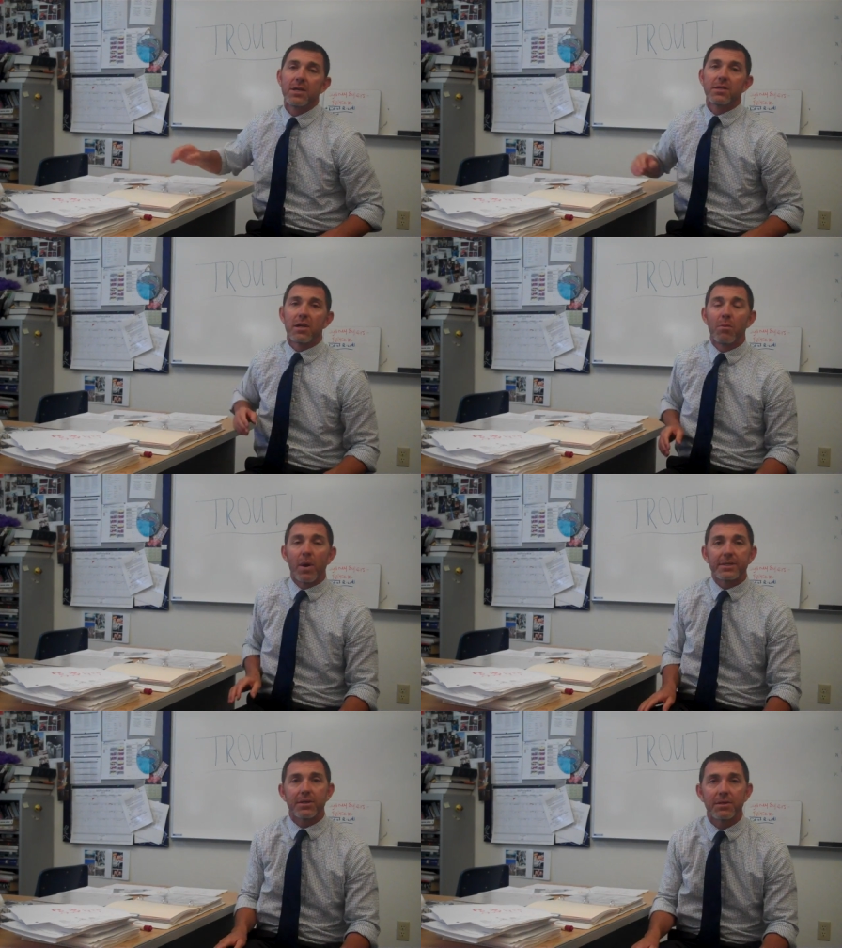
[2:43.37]
Some
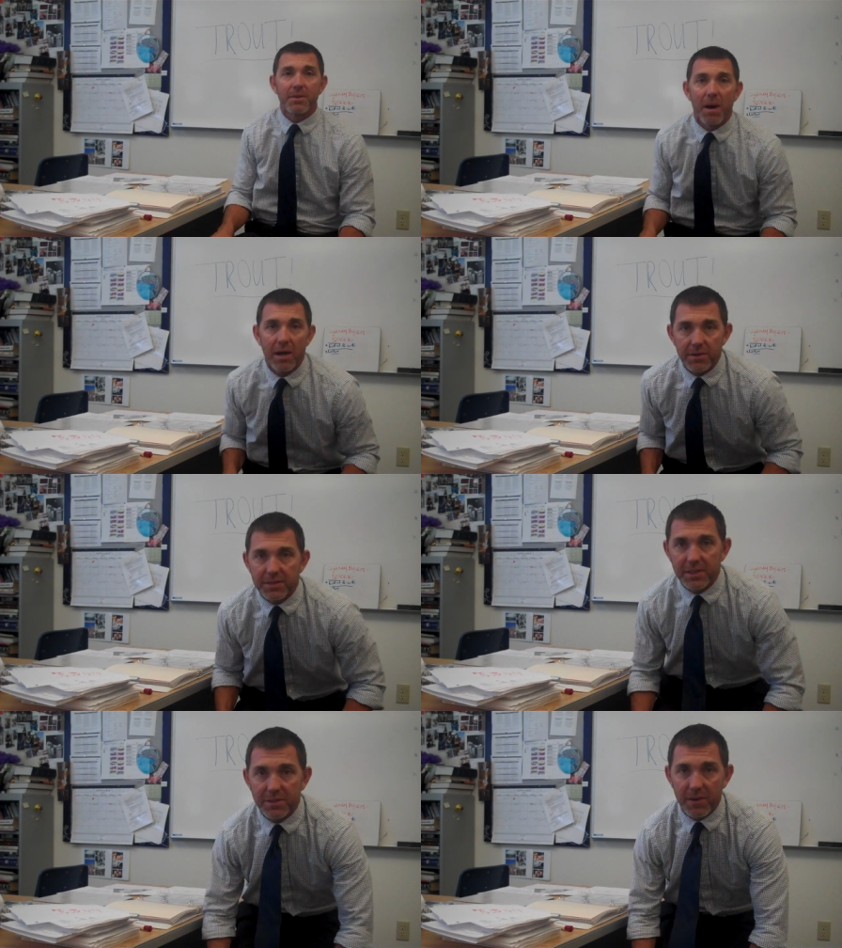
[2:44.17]
Western
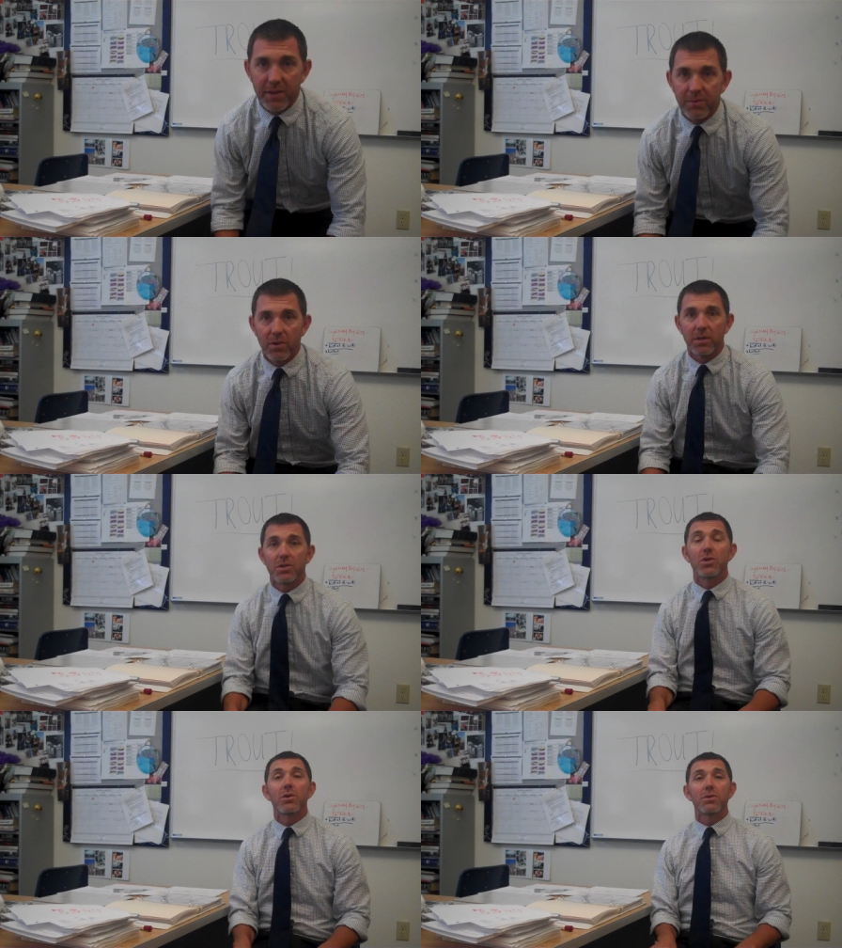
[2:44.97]
democracies around the
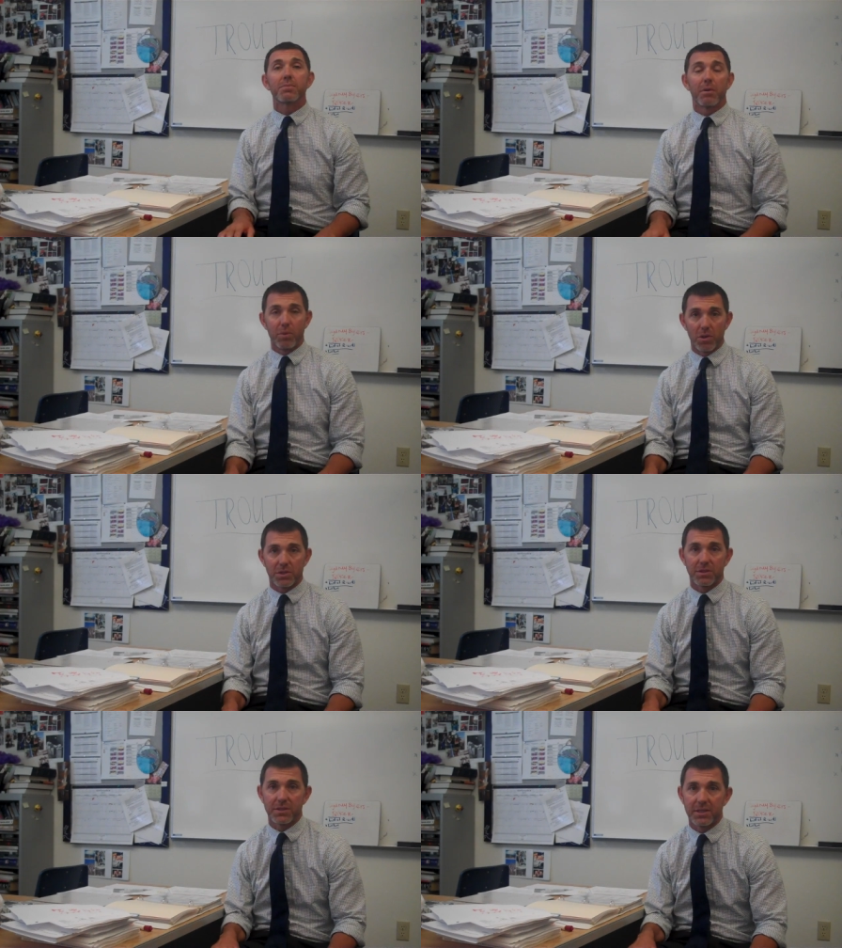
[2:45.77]
world use
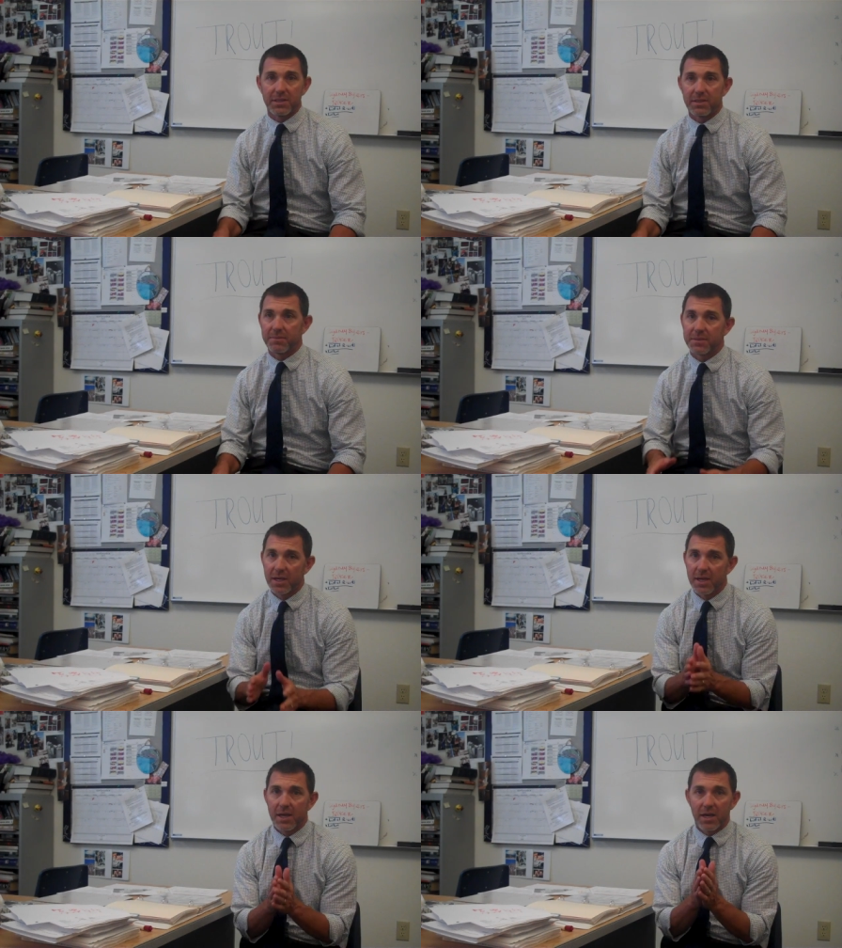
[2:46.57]
proportional systems.